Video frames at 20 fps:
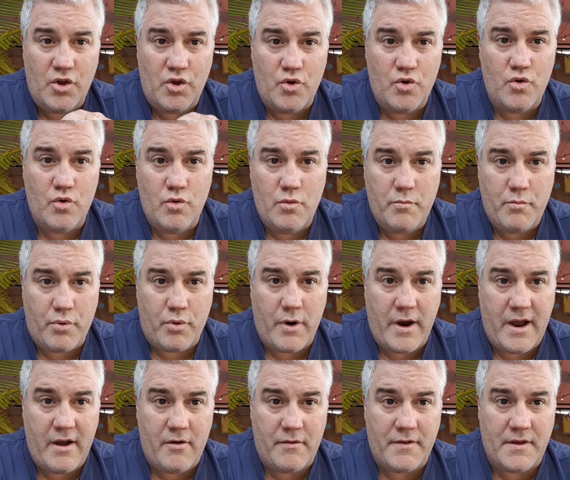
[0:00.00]
You
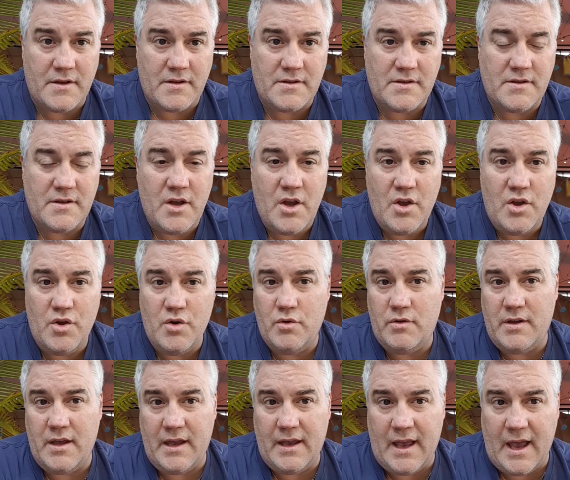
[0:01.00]
pray on this. You
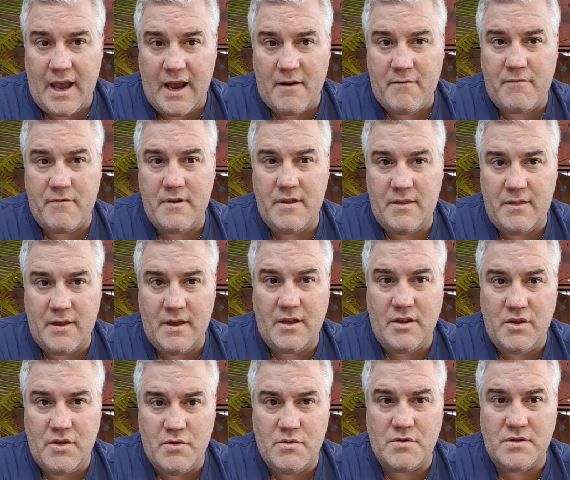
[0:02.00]
take
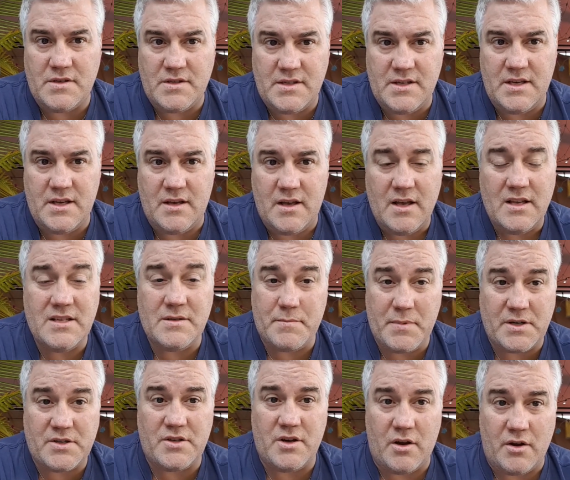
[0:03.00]
everything you see,
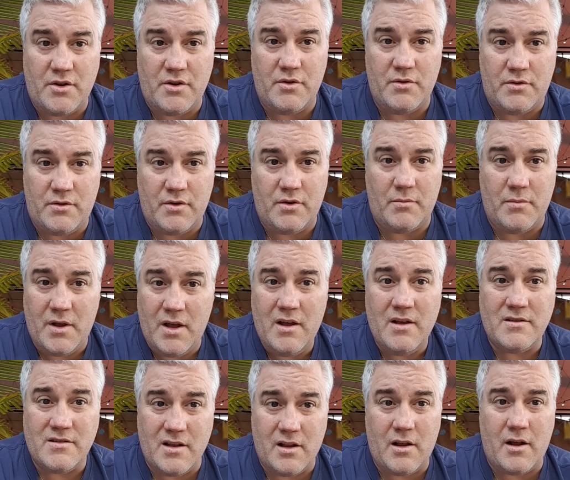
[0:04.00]
especially on YouTube.
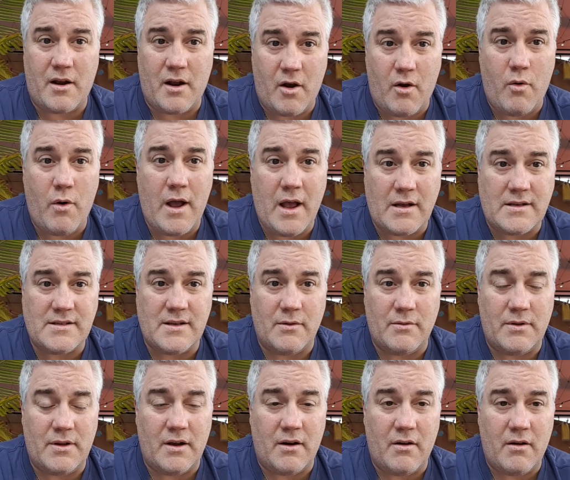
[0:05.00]
There's a lot of quacks
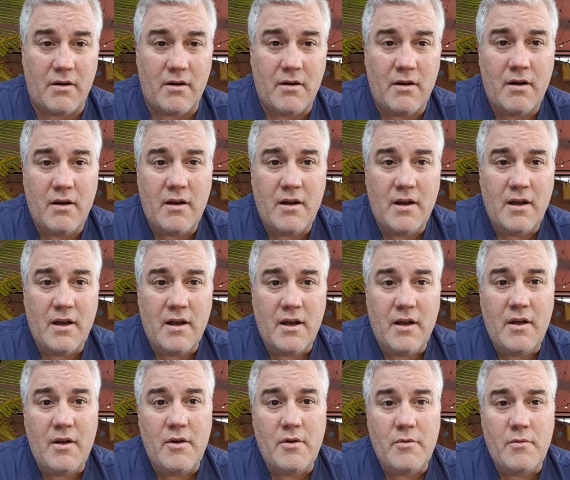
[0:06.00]
out there.
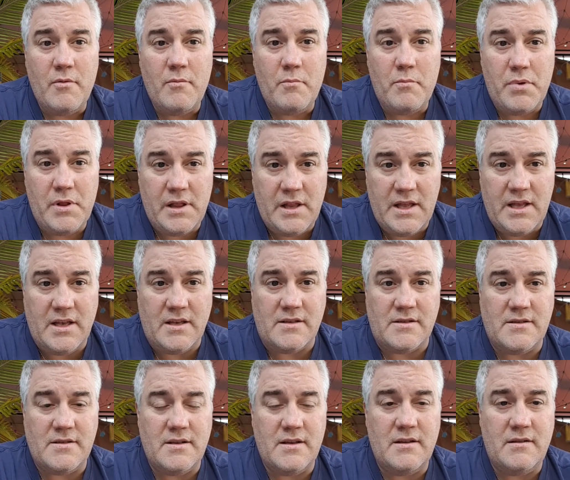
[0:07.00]

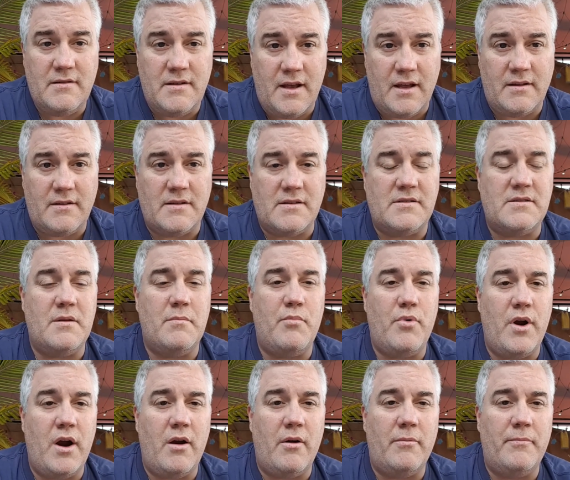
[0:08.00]
Please take this to
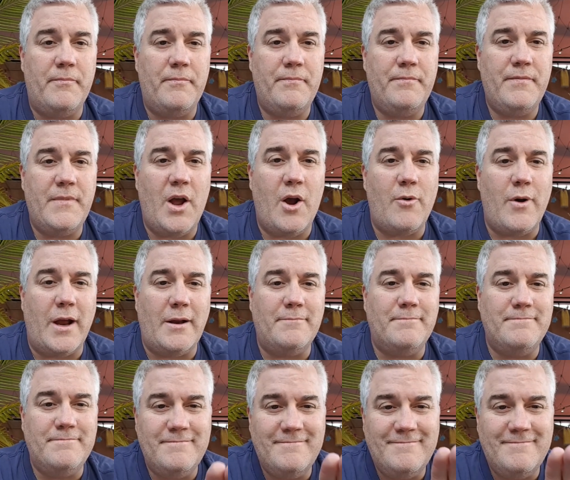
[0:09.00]
prayer. All right.